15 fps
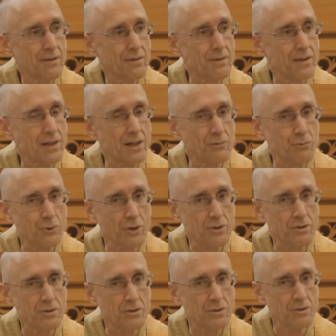they have work
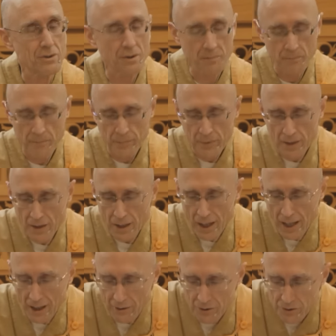to do.
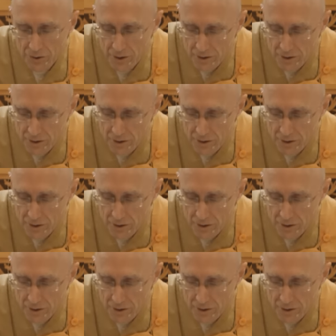How does he